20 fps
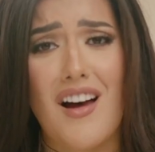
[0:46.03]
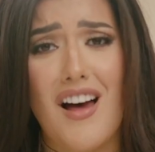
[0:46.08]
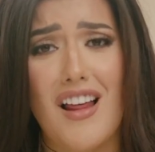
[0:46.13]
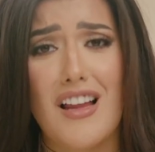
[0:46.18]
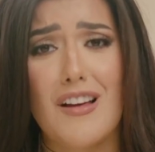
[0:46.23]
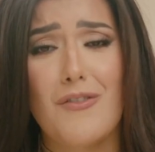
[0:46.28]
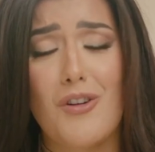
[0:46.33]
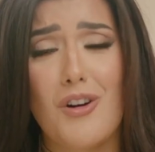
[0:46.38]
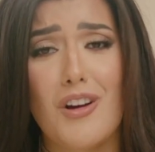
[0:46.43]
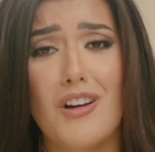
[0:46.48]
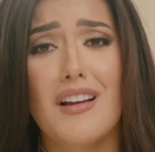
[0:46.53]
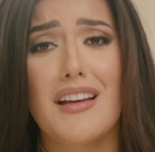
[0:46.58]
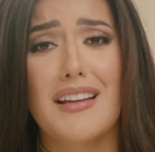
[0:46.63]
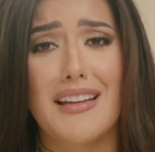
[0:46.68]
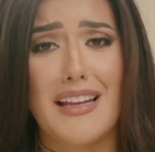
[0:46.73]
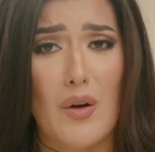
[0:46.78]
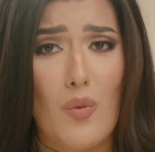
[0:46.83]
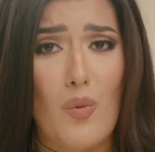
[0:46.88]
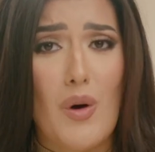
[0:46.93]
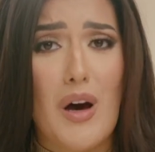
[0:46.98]
olive oil and
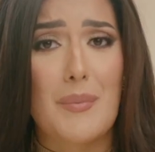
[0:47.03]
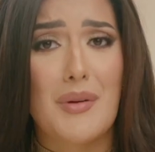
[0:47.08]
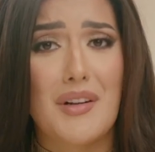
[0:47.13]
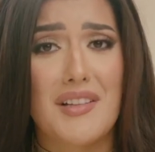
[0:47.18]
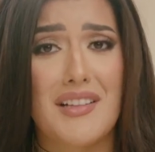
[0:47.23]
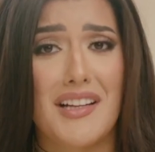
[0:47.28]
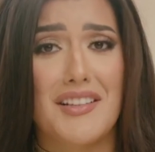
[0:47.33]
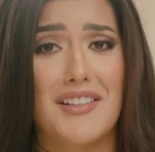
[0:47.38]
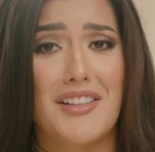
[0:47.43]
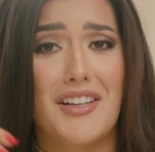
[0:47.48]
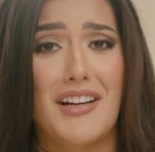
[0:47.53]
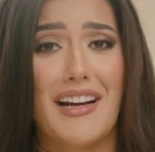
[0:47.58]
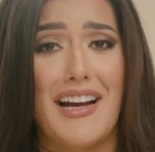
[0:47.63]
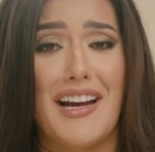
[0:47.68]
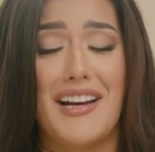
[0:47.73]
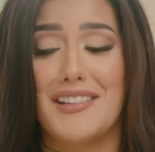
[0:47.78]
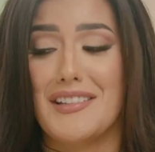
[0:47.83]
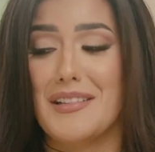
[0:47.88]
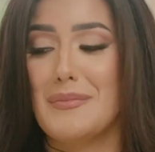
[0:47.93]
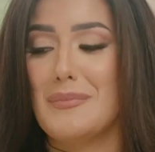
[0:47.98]
like one percent
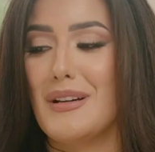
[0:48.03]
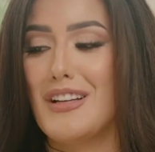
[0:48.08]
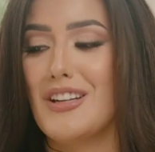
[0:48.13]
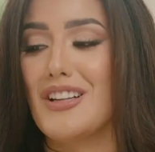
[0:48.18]
sarcasm, but